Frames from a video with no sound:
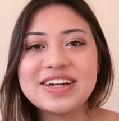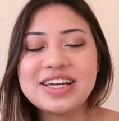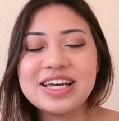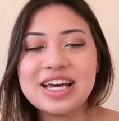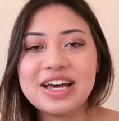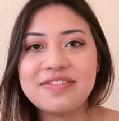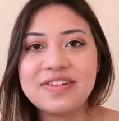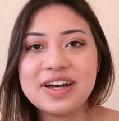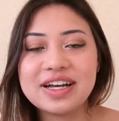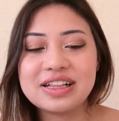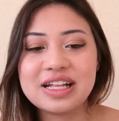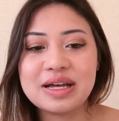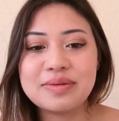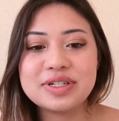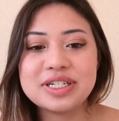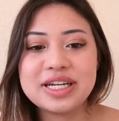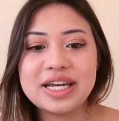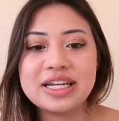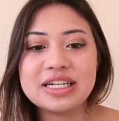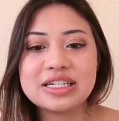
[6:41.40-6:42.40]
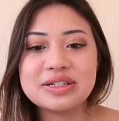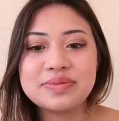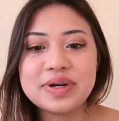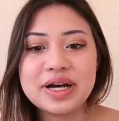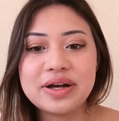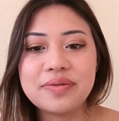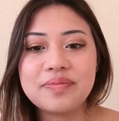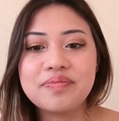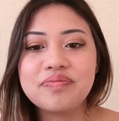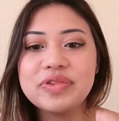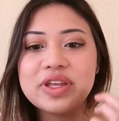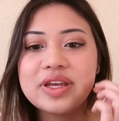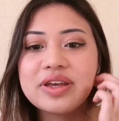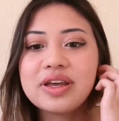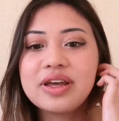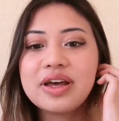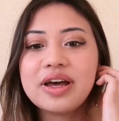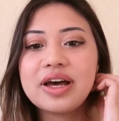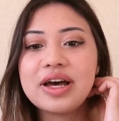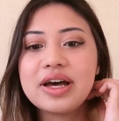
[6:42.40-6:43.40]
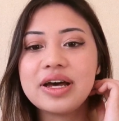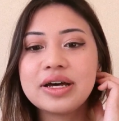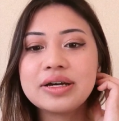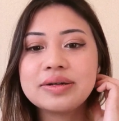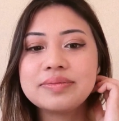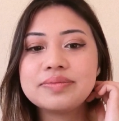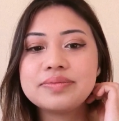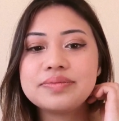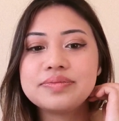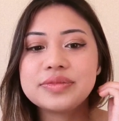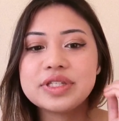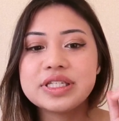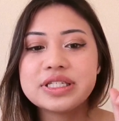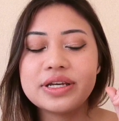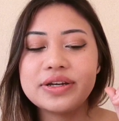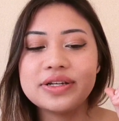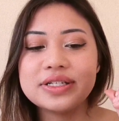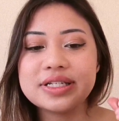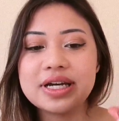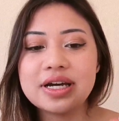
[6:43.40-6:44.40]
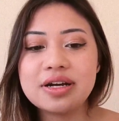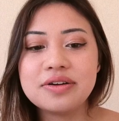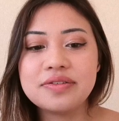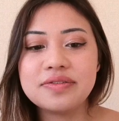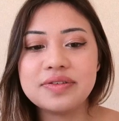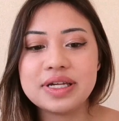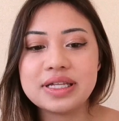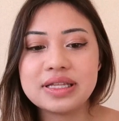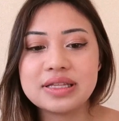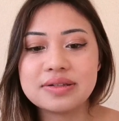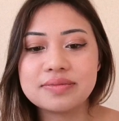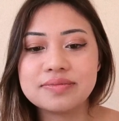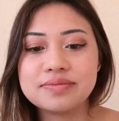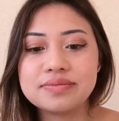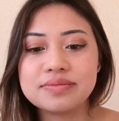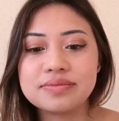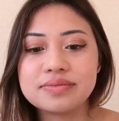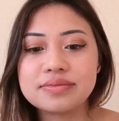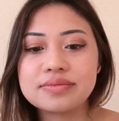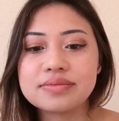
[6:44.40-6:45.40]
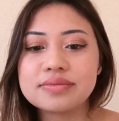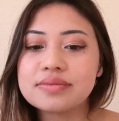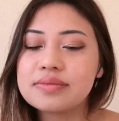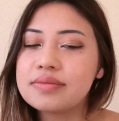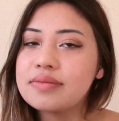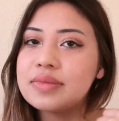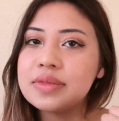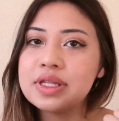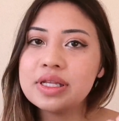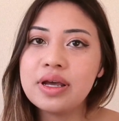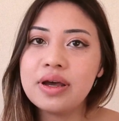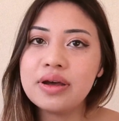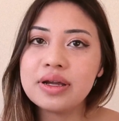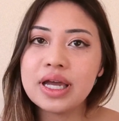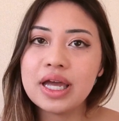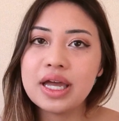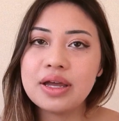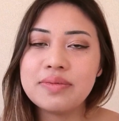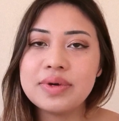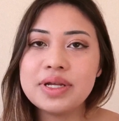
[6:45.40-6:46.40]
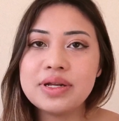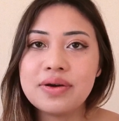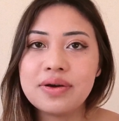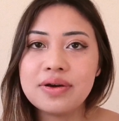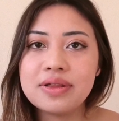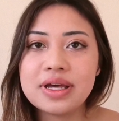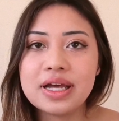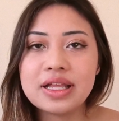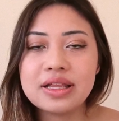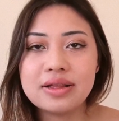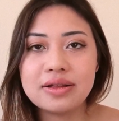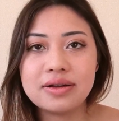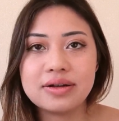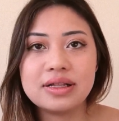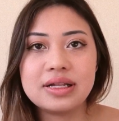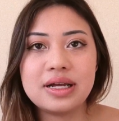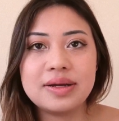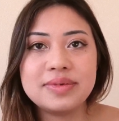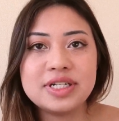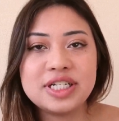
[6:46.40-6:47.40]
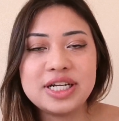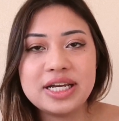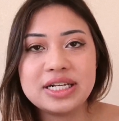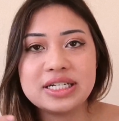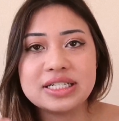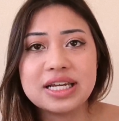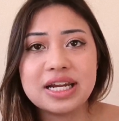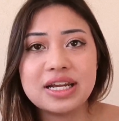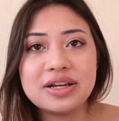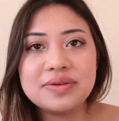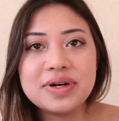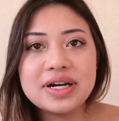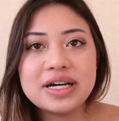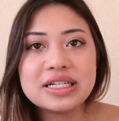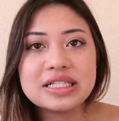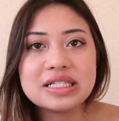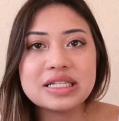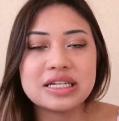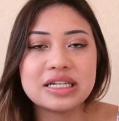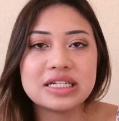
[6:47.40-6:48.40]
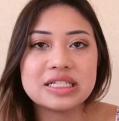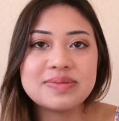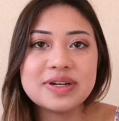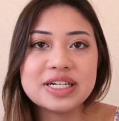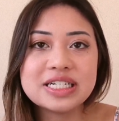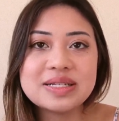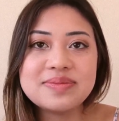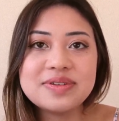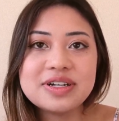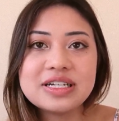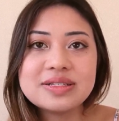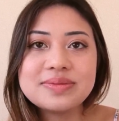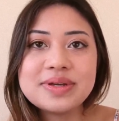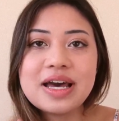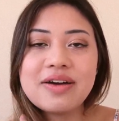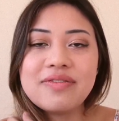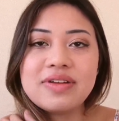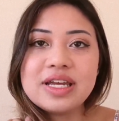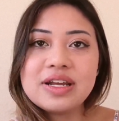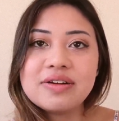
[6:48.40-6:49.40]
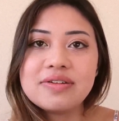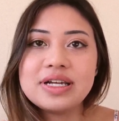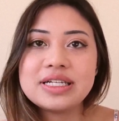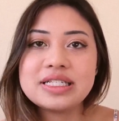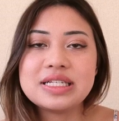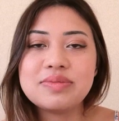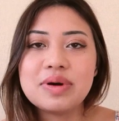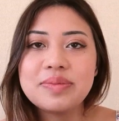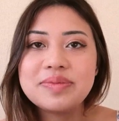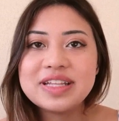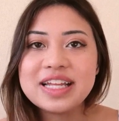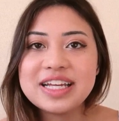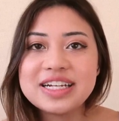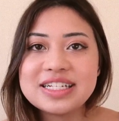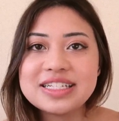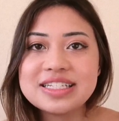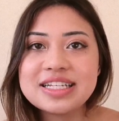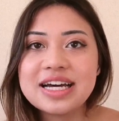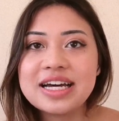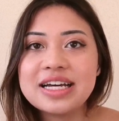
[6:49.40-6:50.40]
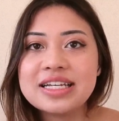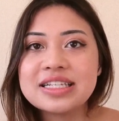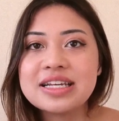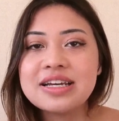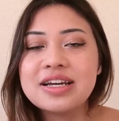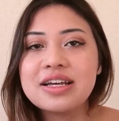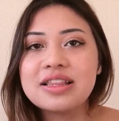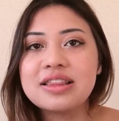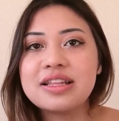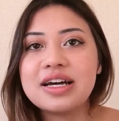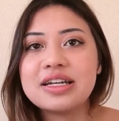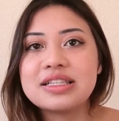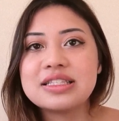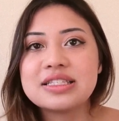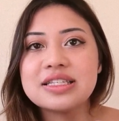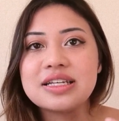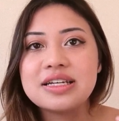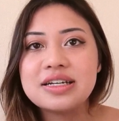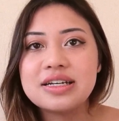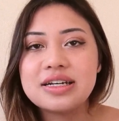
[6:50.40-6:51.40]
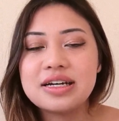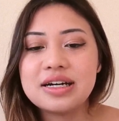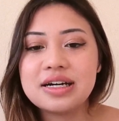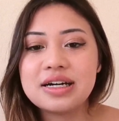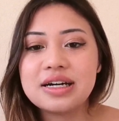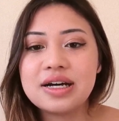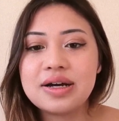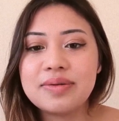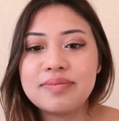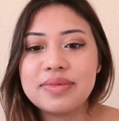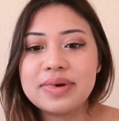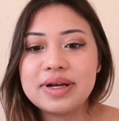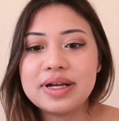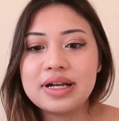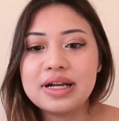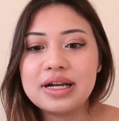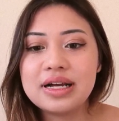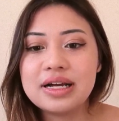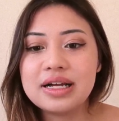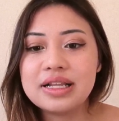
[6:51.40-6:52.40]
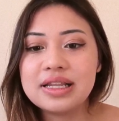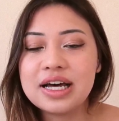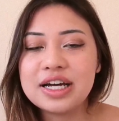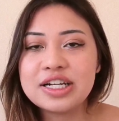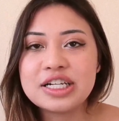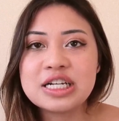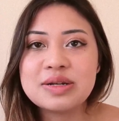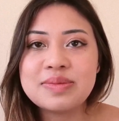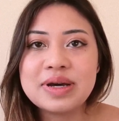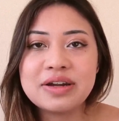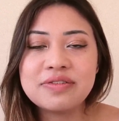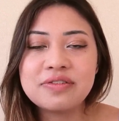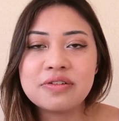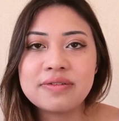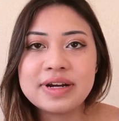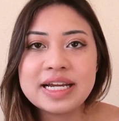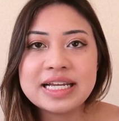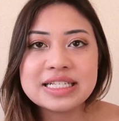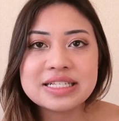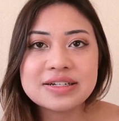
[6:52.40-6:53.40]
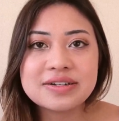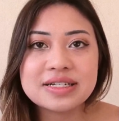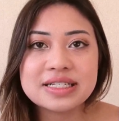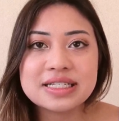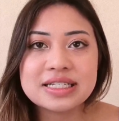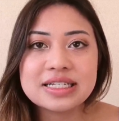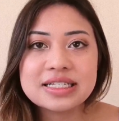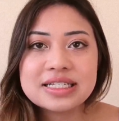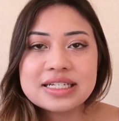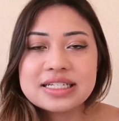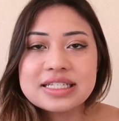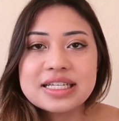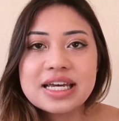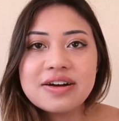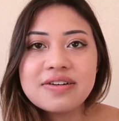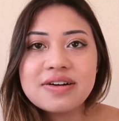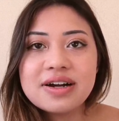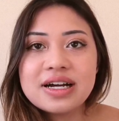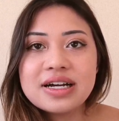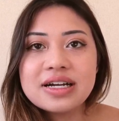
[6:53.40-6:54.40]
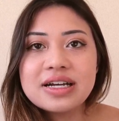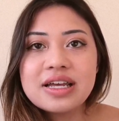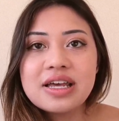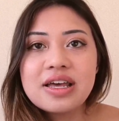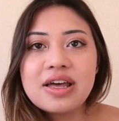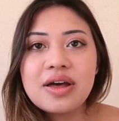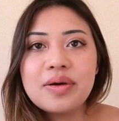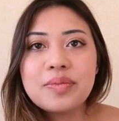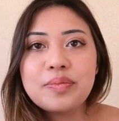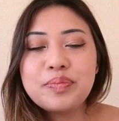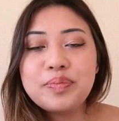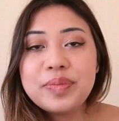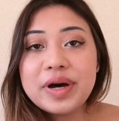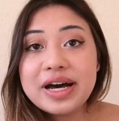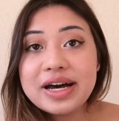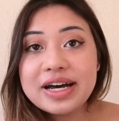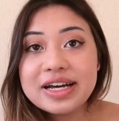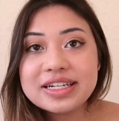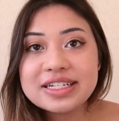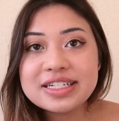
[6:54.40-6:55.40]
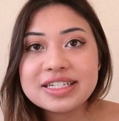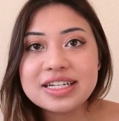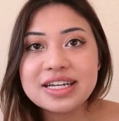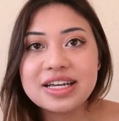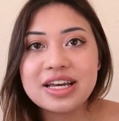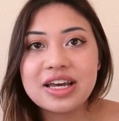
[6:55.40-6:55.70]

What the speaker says: affect climate change. Well, so you start off with, okay, we know that climate change is getting worse, especially because we have an increasing population size. That's a larger demand for resources, etc. But